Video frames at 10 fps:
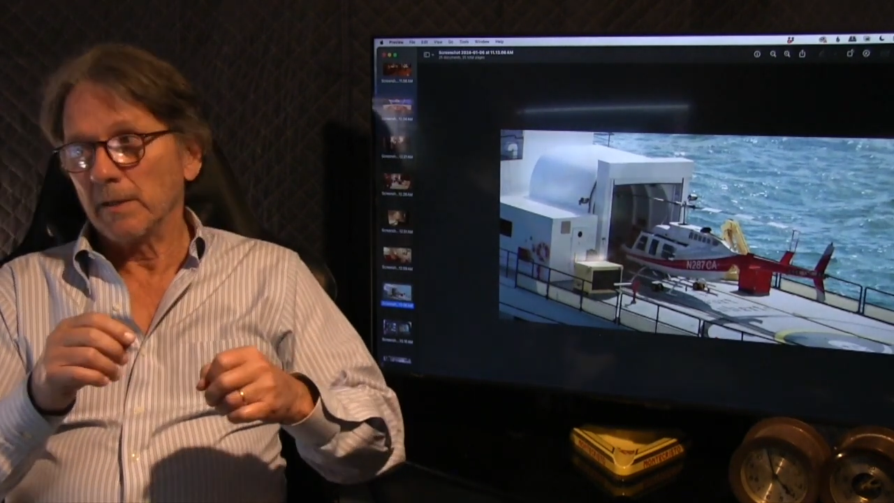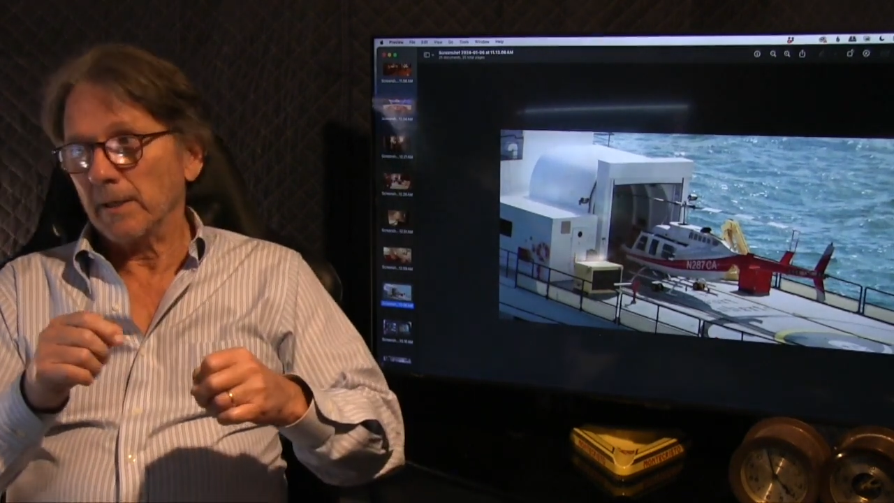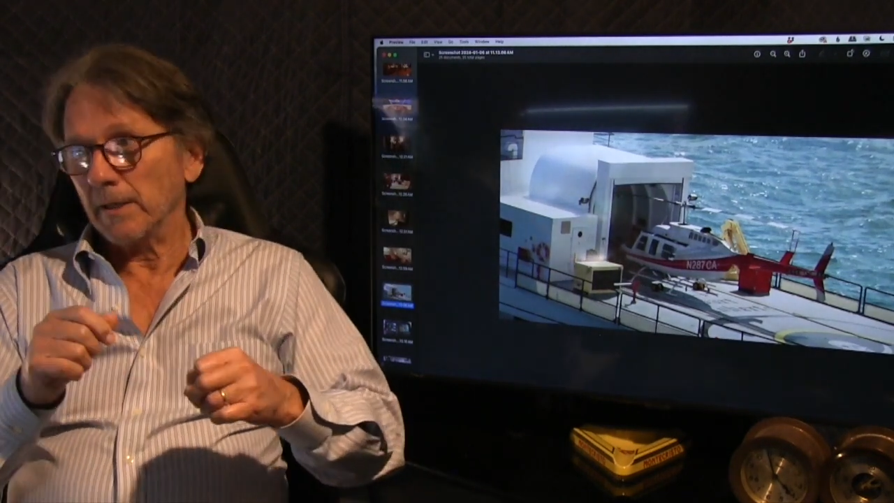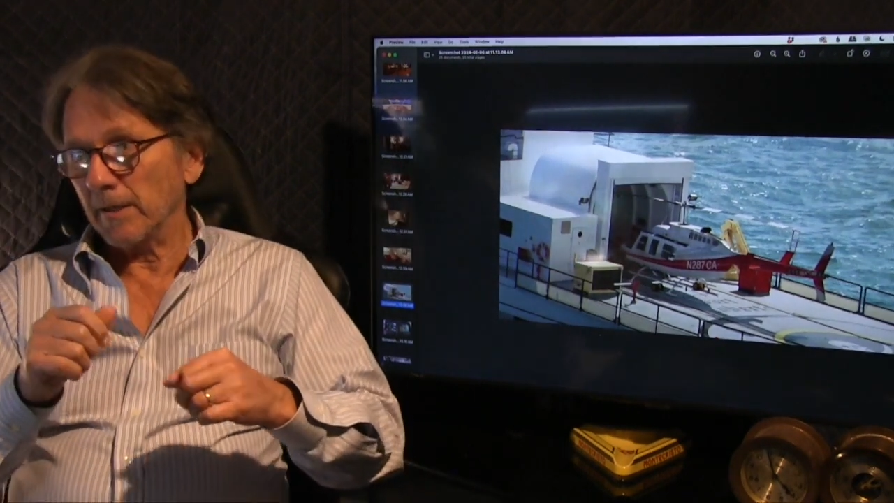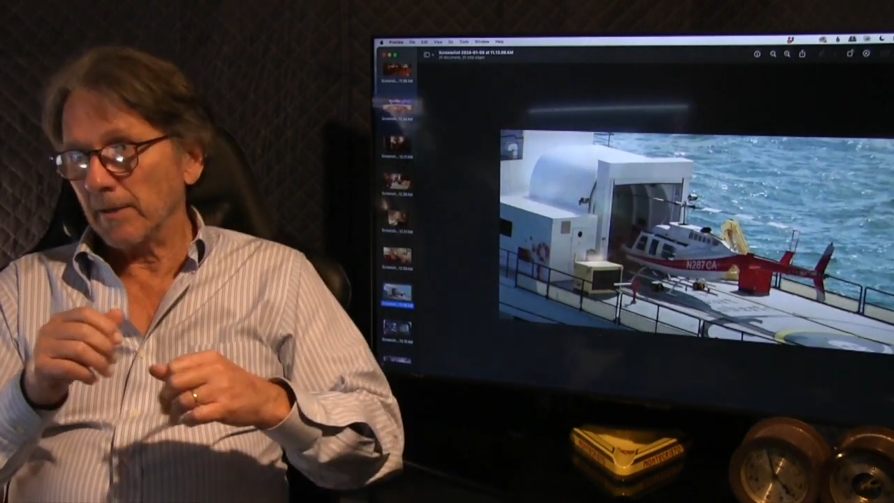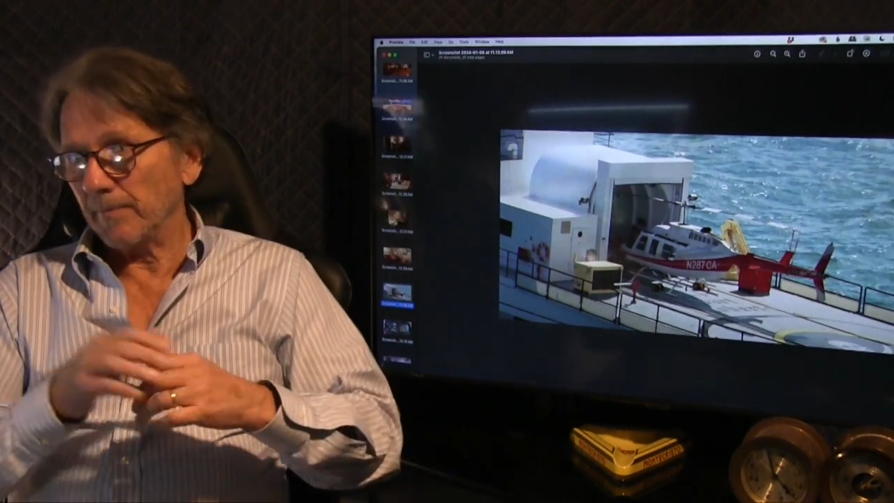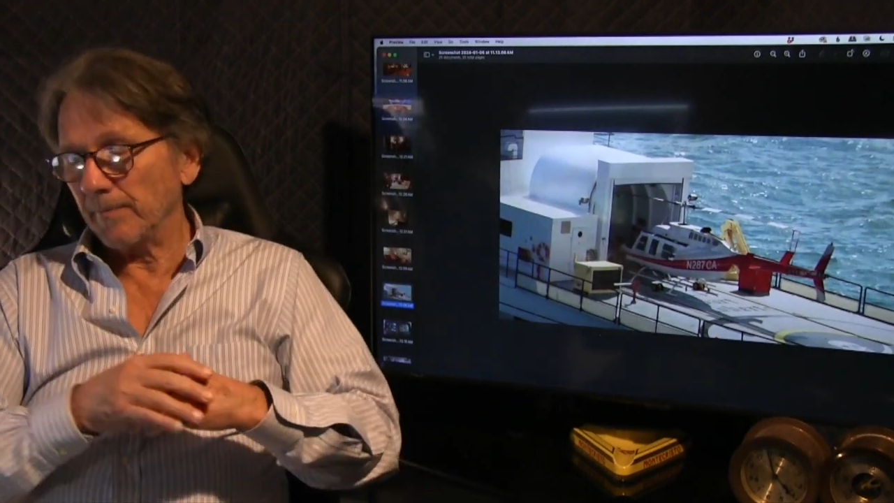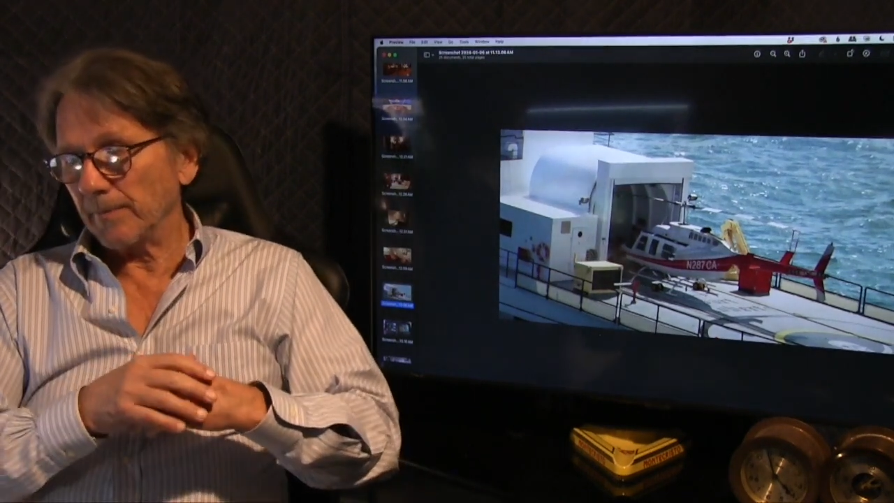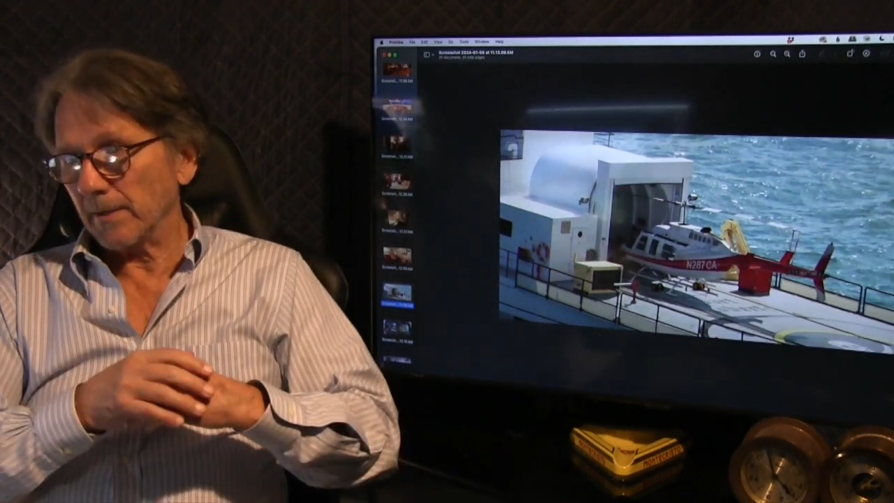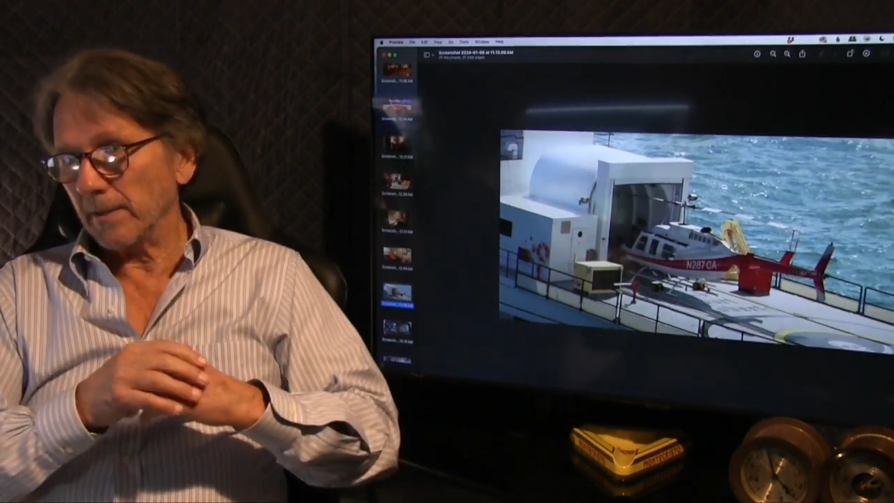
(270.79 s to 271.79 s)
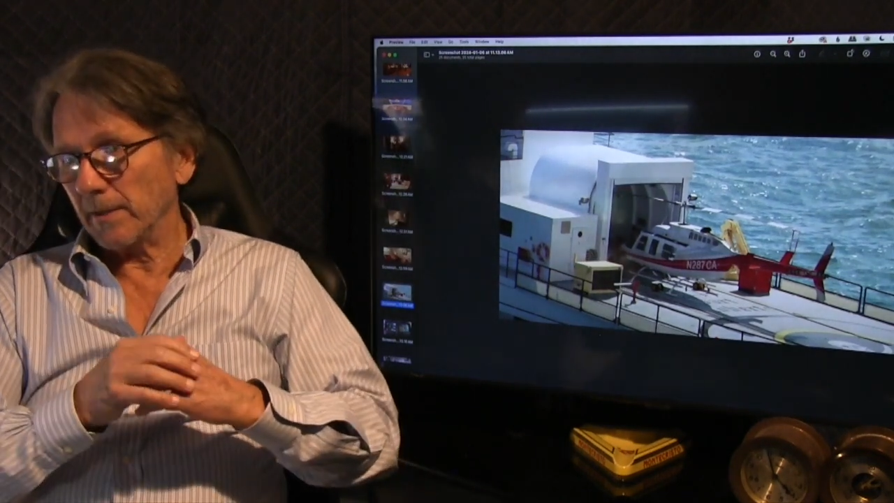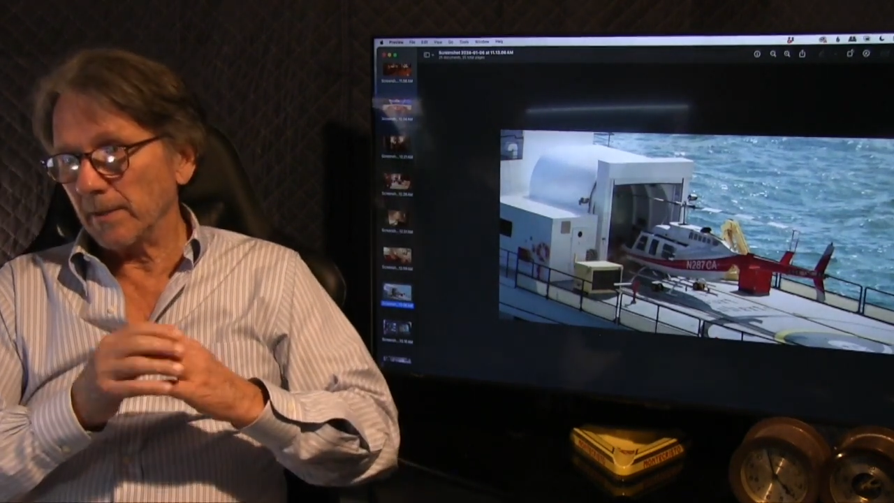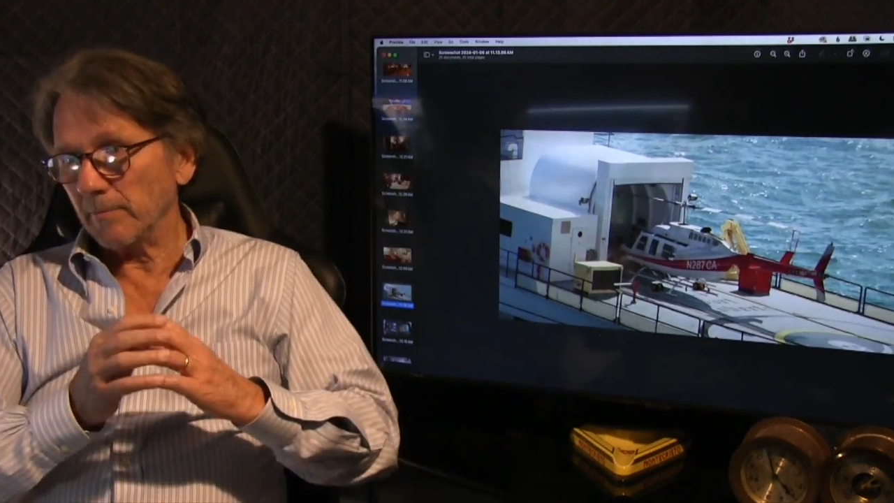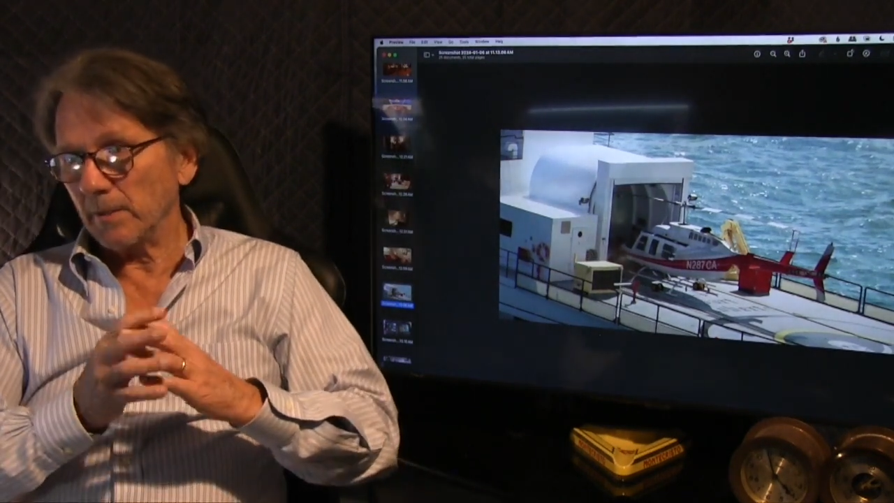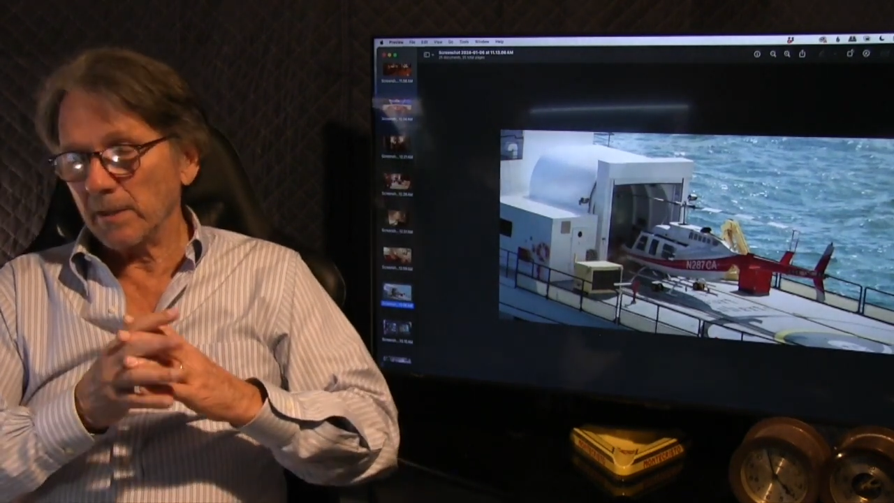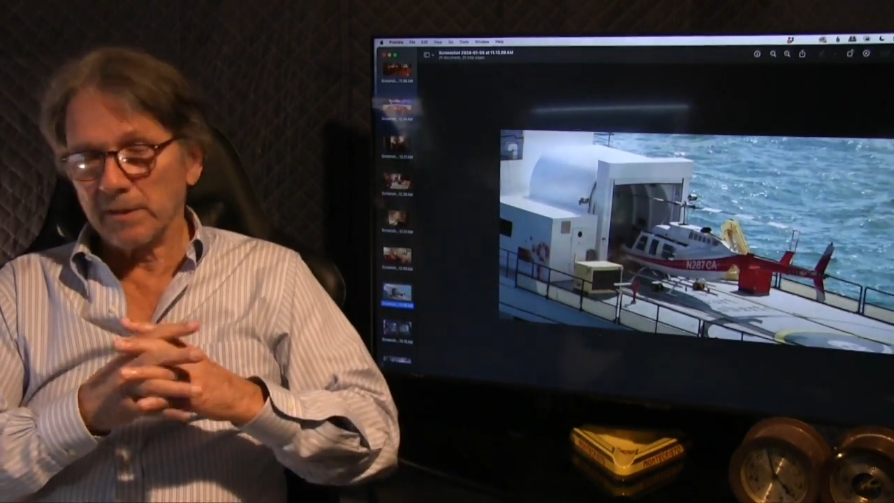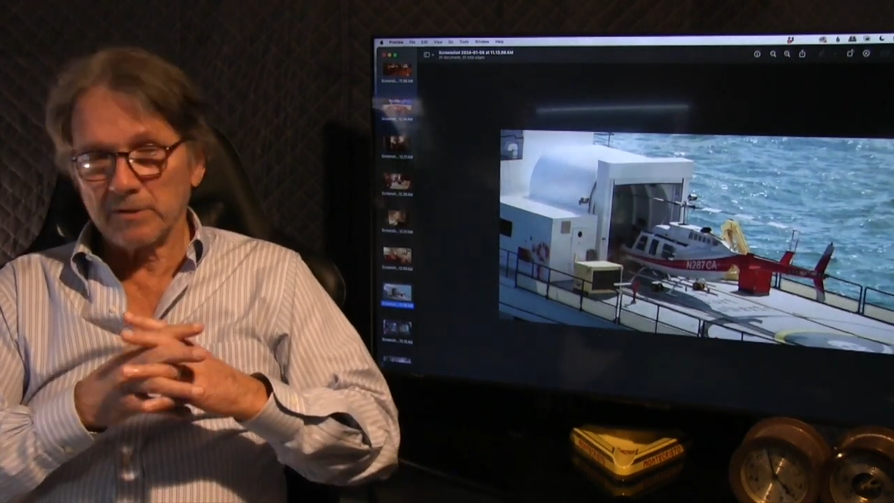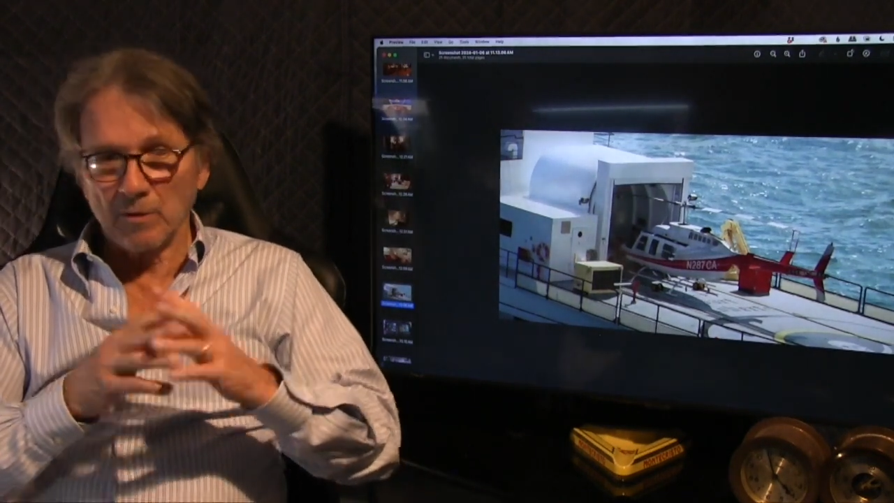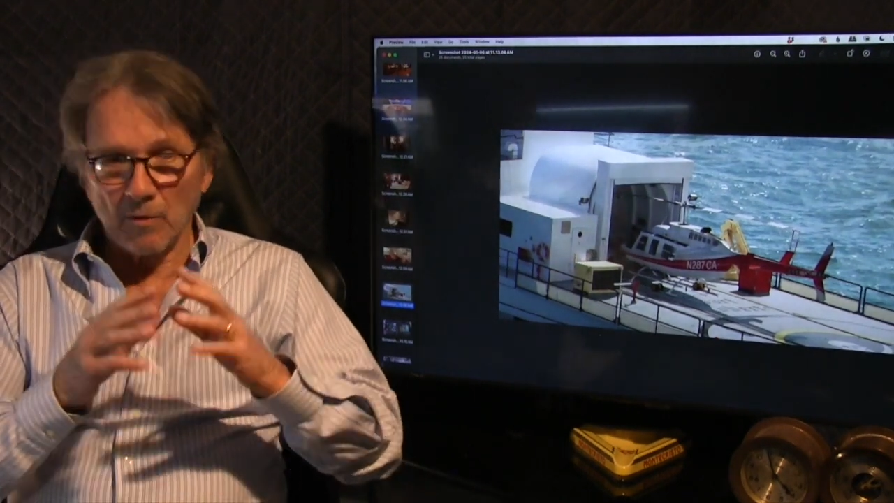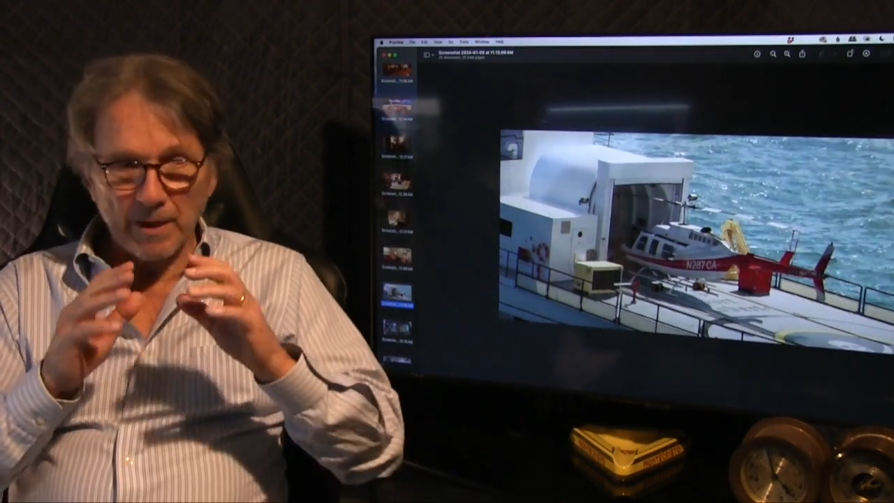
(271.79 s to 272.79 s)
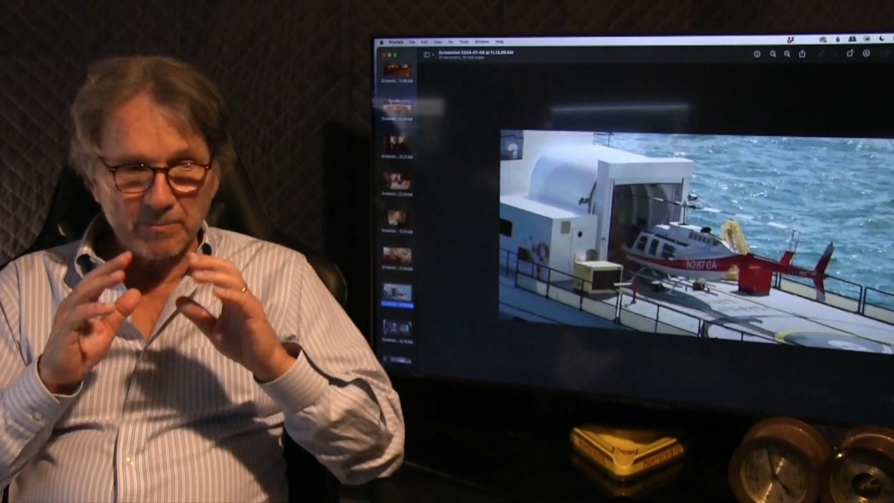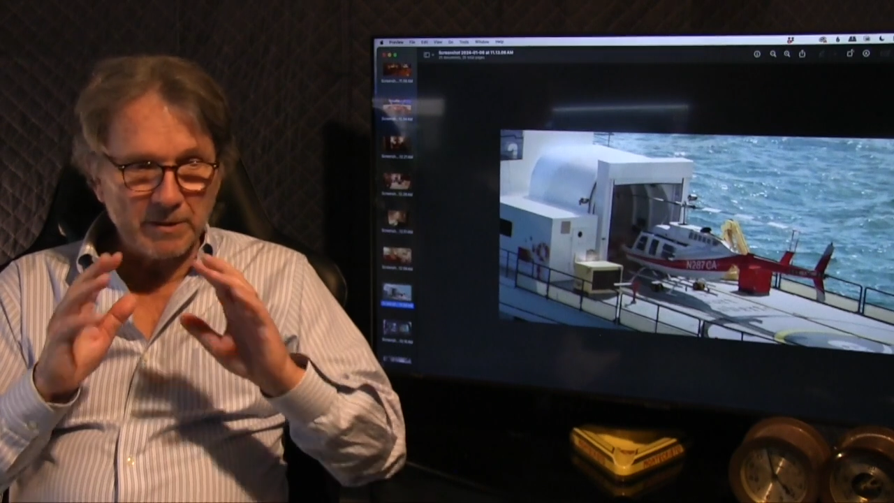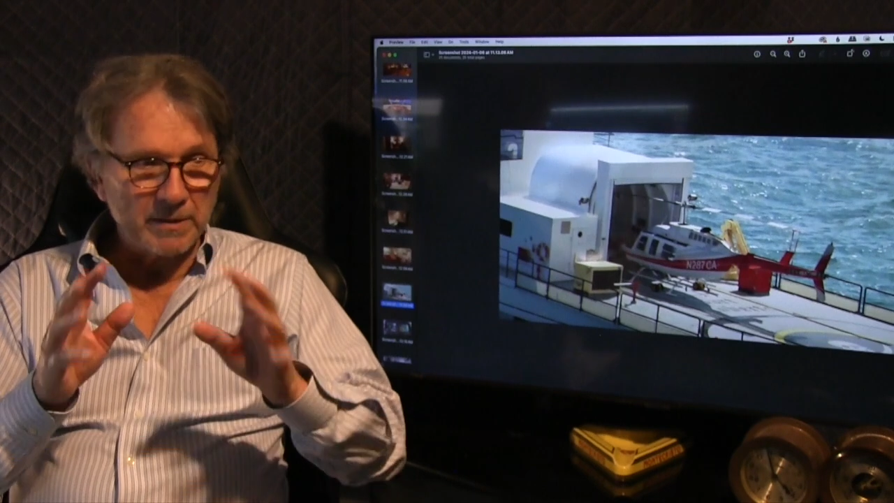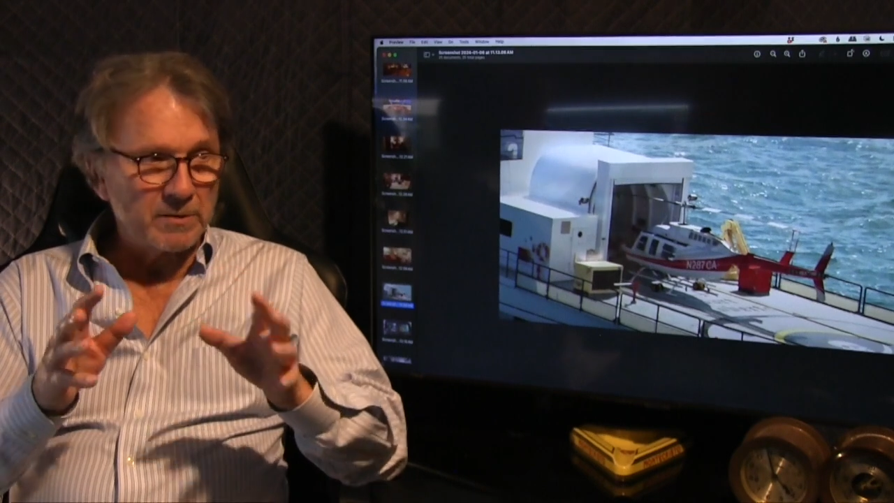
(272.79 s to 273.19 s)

Money is no object